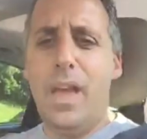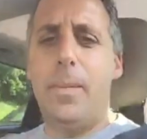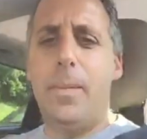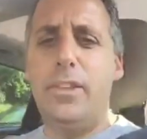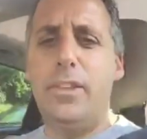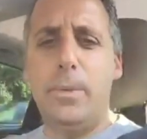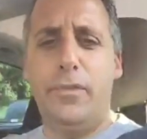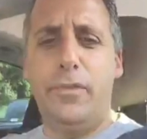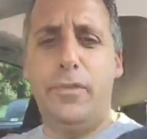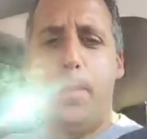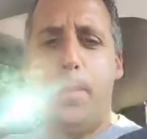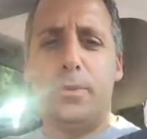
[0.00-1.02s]
How does it make me
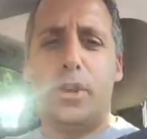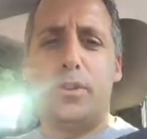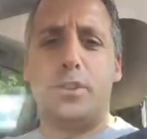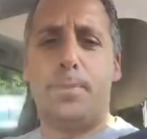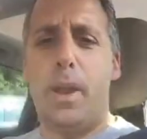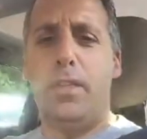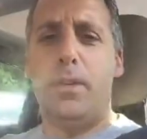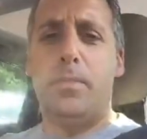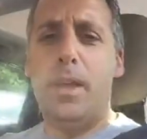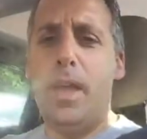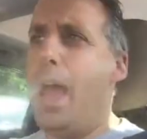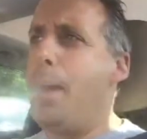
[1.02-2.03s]
feel when people say you inspire
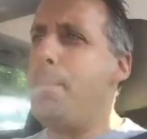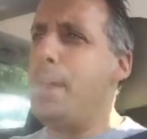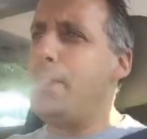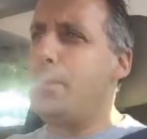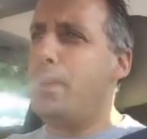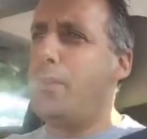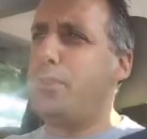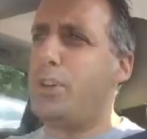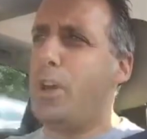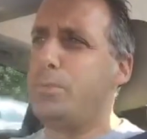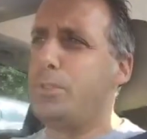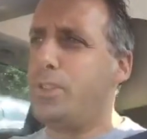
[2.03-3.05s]
them and make them laugh when
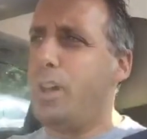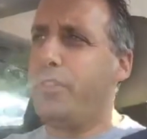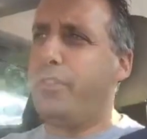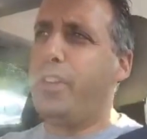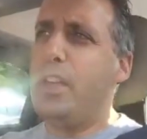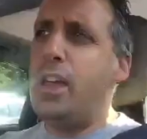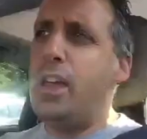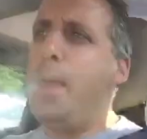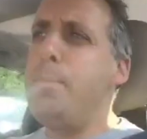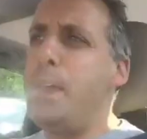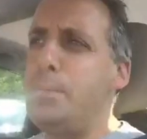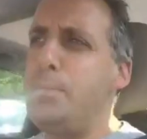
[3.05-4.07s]
times are tough?
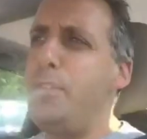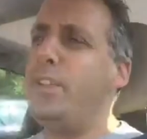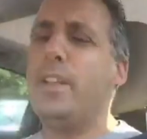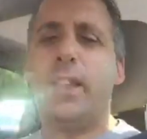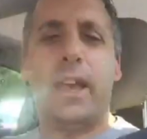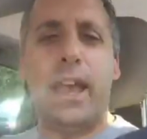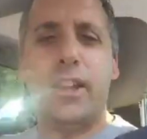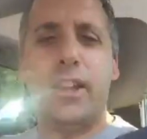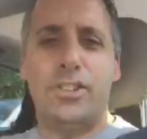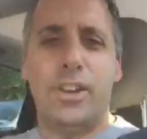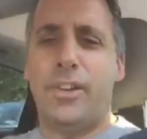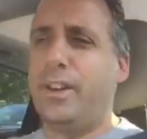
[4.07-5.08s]
It makes me feel like Ed
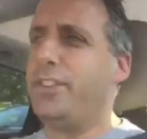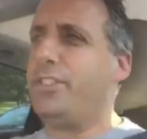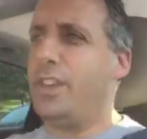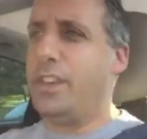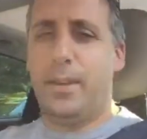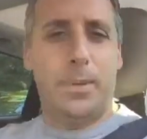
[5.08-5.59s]
Sheeran is singing